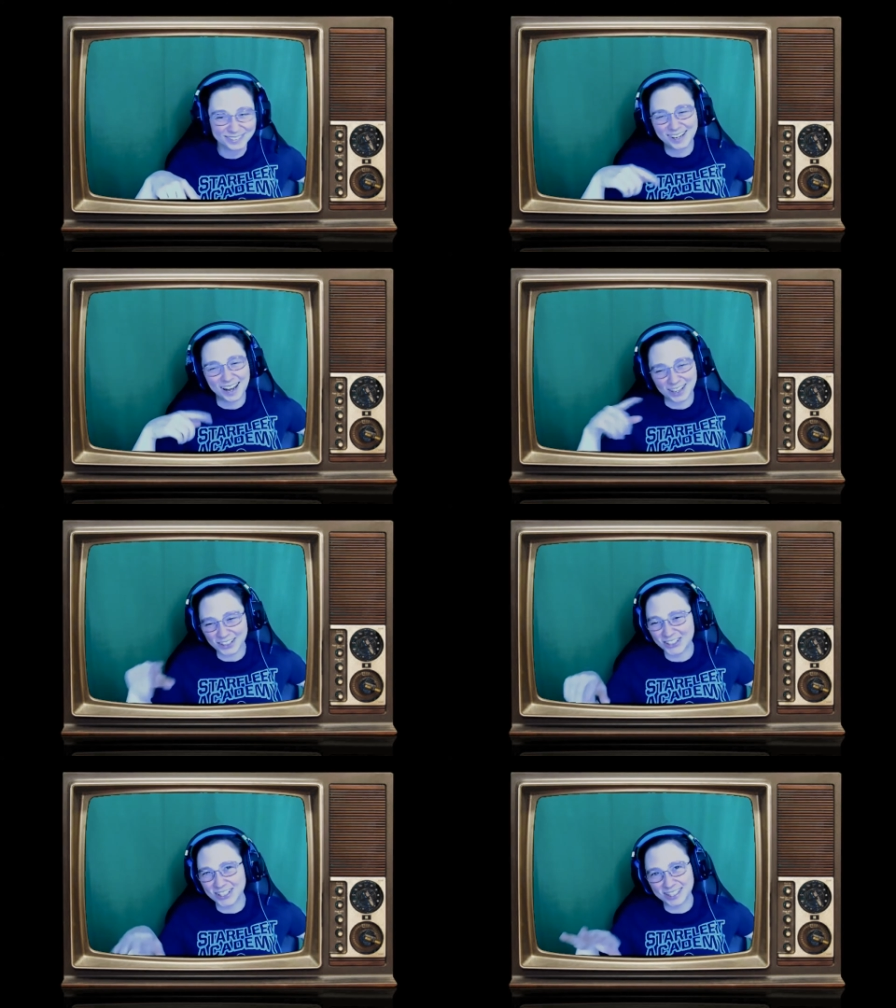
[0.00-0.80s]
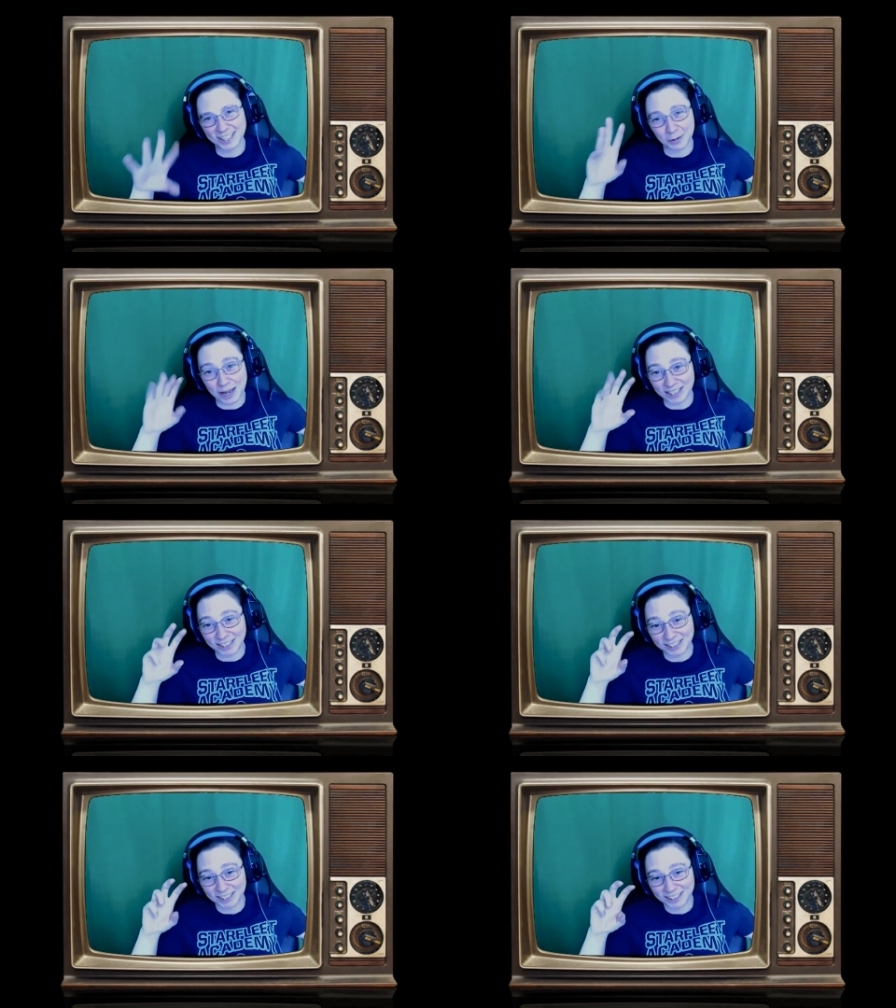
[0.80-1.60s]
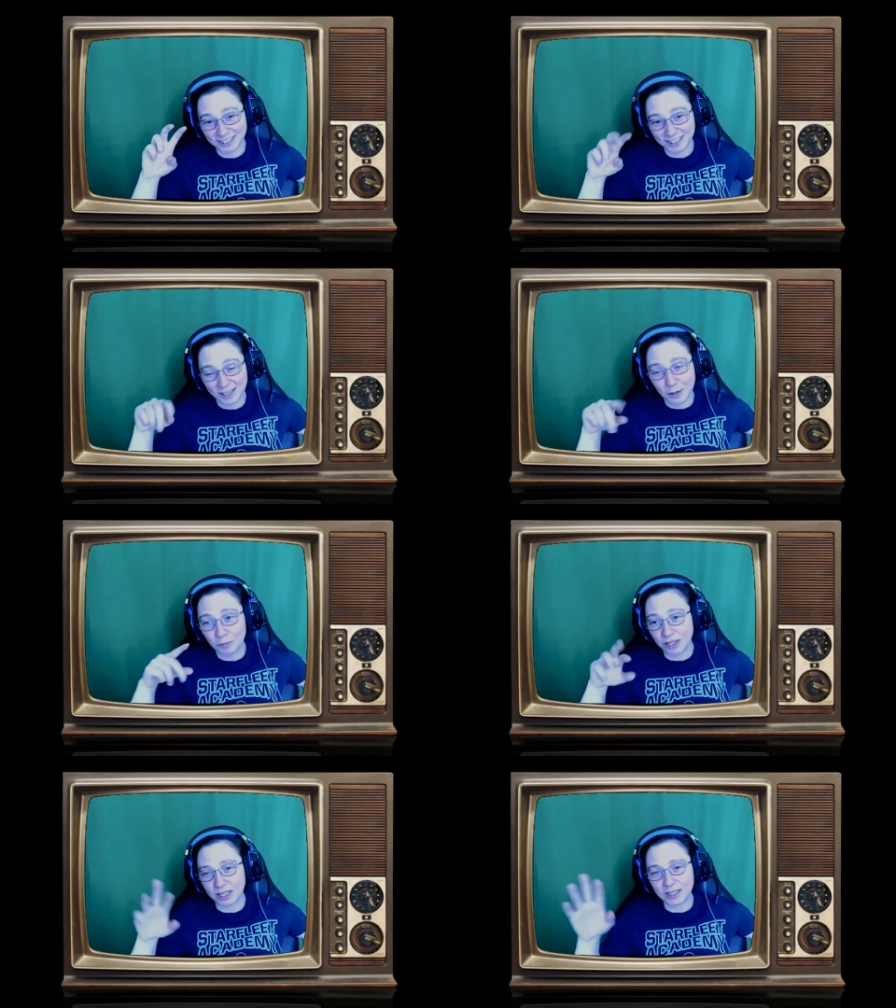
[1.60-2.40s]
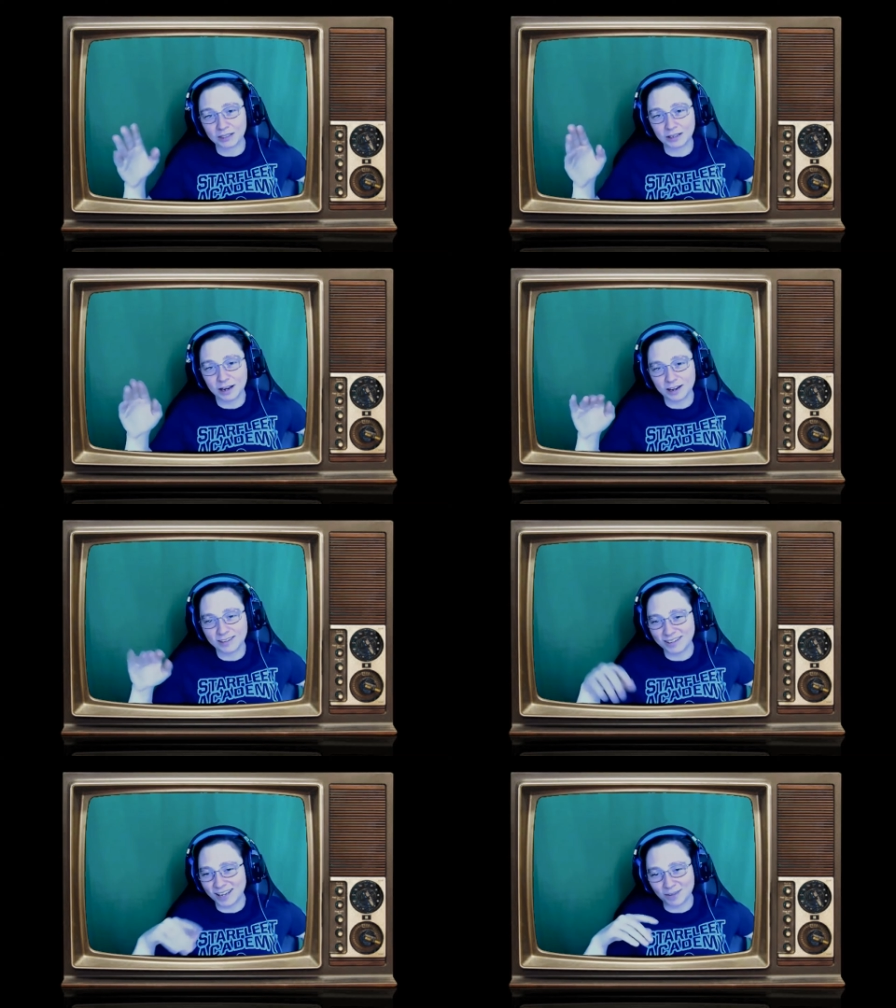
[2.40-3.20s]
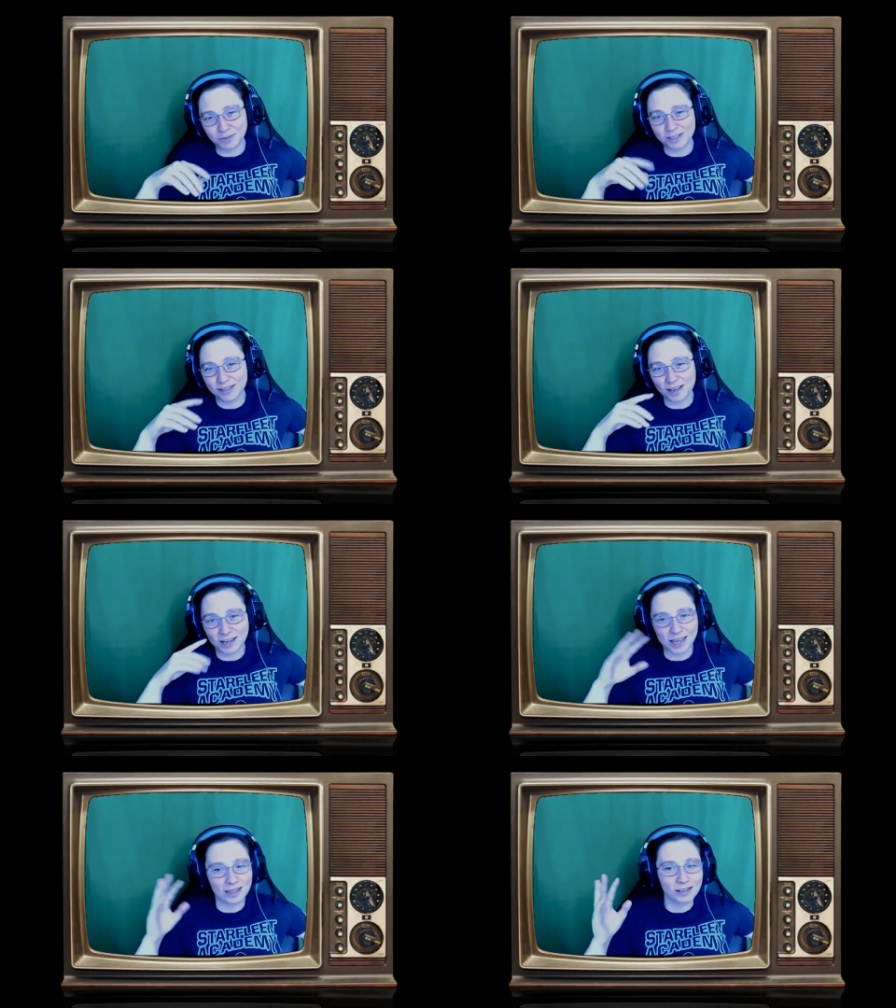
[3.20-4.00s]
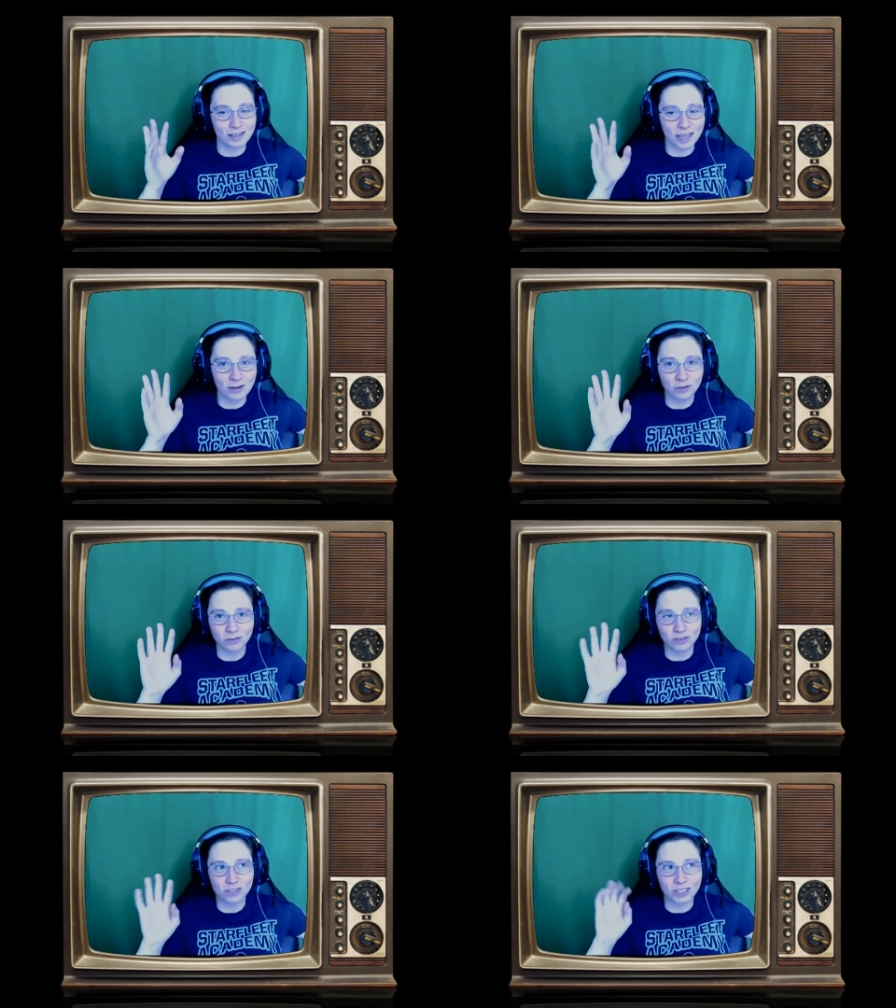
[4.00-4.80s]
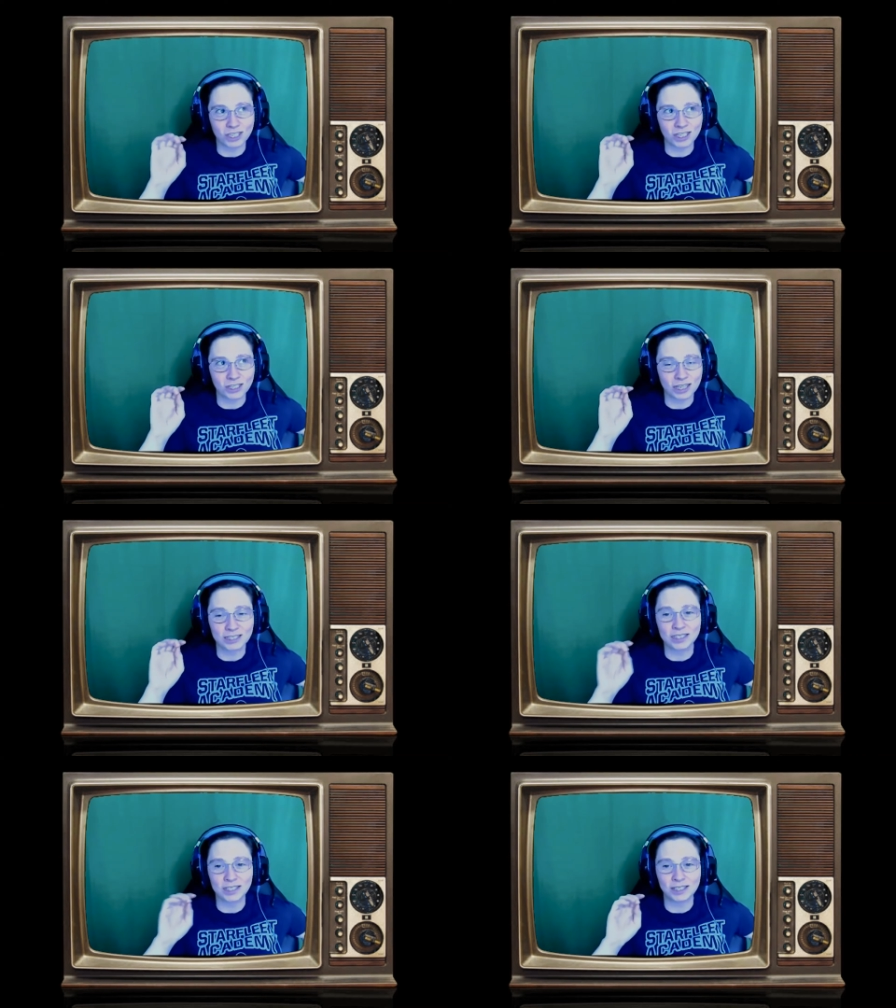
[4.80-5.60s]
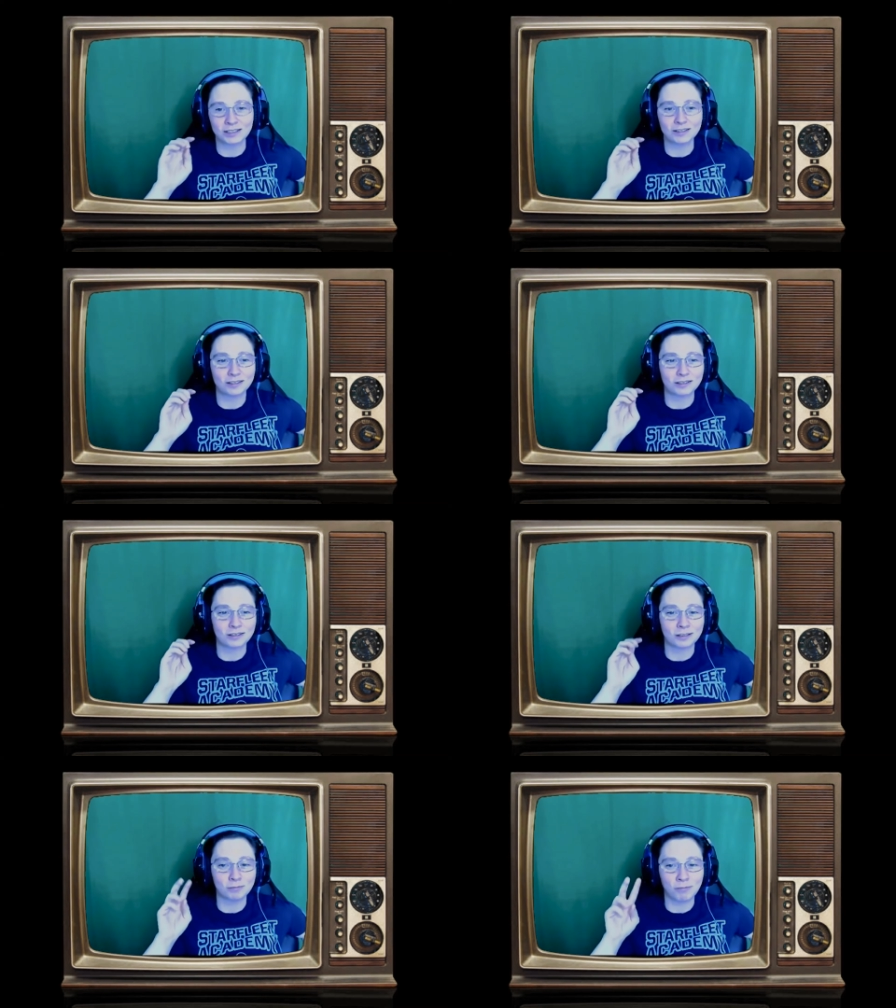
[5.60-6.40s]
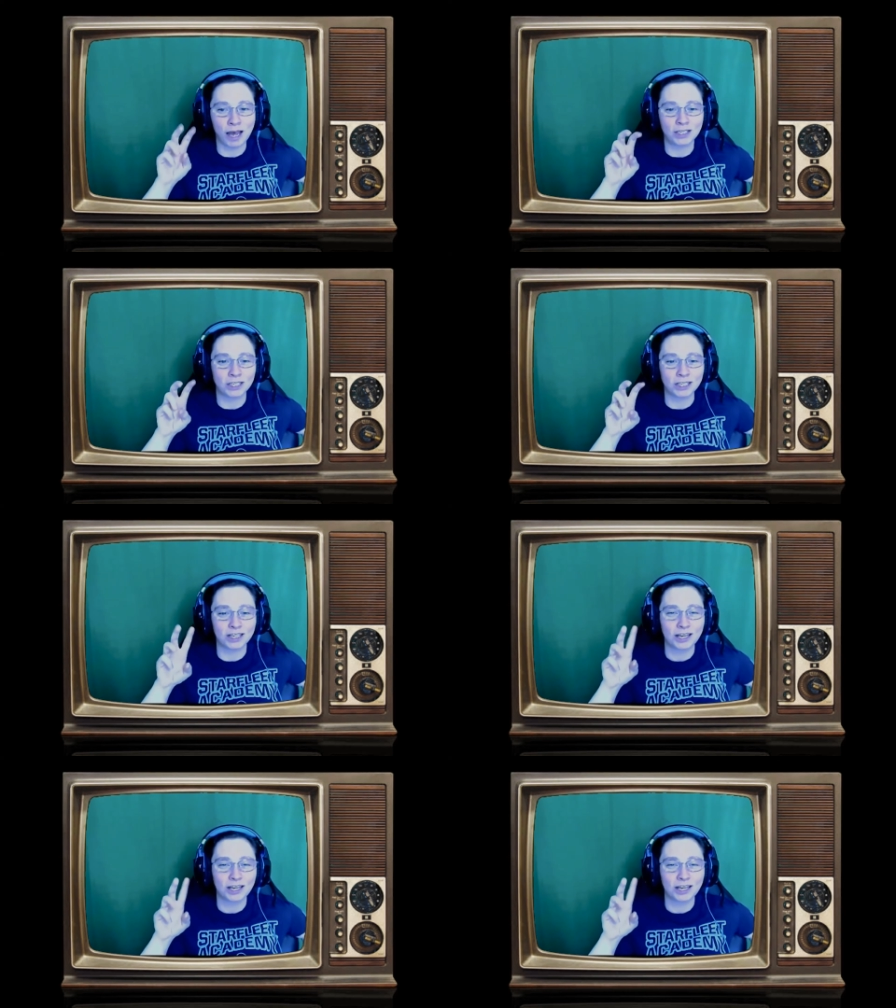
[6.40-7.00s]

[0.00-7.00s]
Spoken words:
Not crew as in their magic. But but again, they see their magic